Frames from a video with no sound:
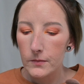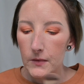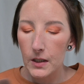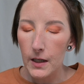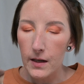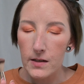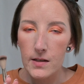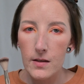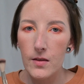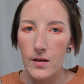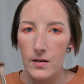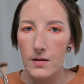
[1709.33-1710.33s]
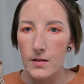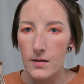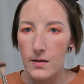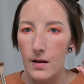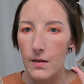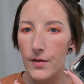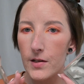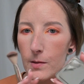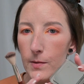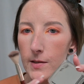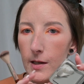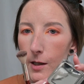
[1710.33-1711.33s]
Yes, this
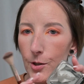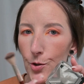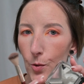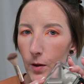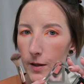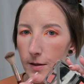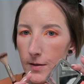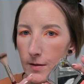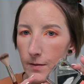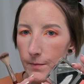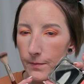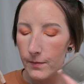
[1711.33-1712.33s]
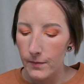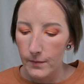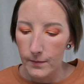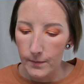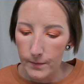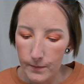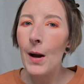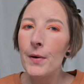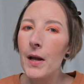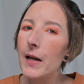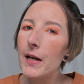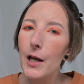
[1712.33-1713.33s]
was a good choice. I'm
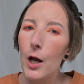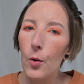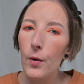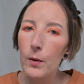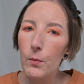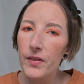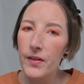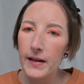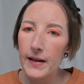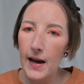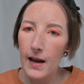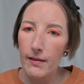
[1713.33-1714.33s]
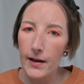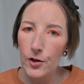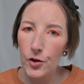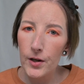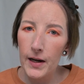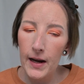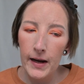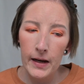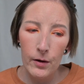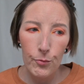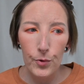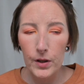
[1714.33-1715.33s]
not going to go in with any highlighter today,
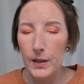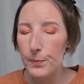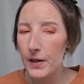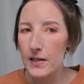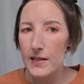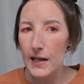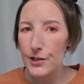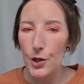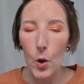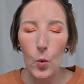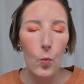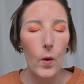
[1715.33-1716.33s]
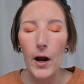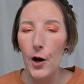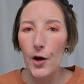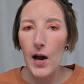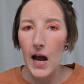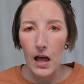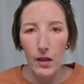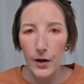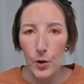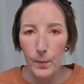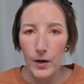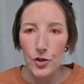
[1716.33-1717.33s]
really, because I don't wear
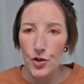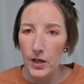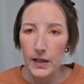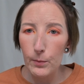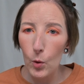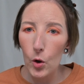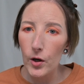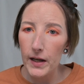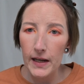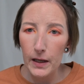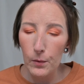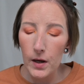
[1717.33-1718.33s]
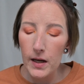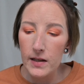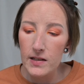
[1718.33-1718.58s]
highlighter much anymore anyway.